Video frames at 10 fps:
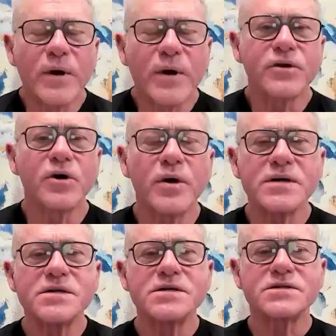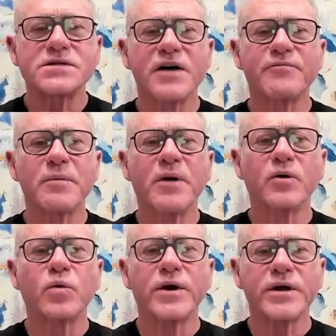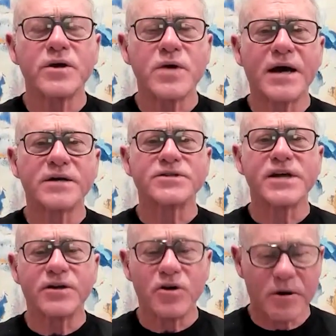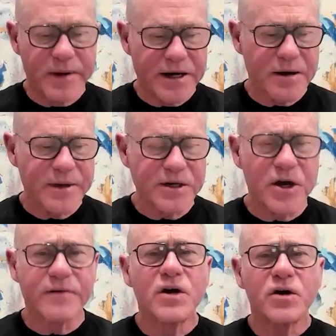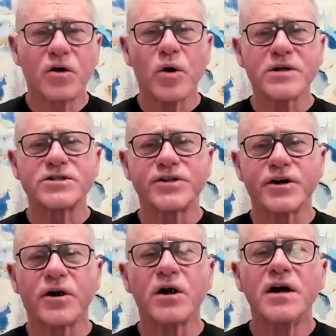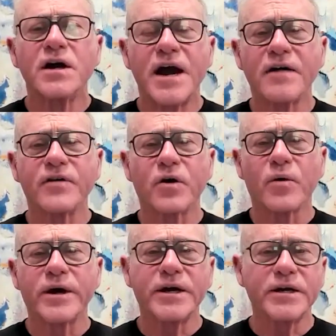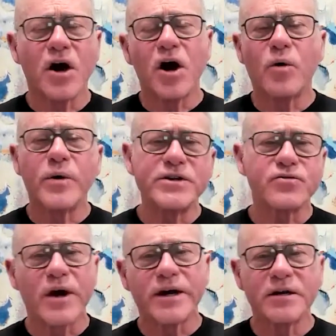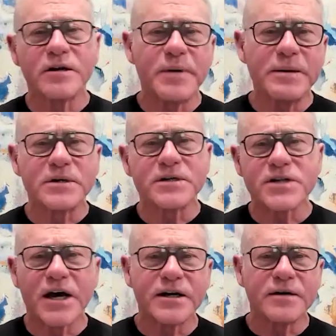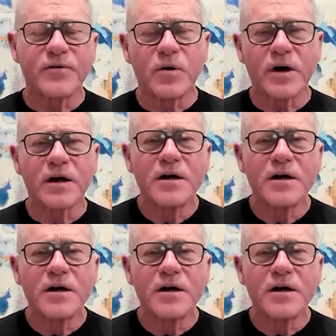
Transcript: you do self-promote, how does that go about? I mean, you have courses that are evergreen, always running, that people could sign up for.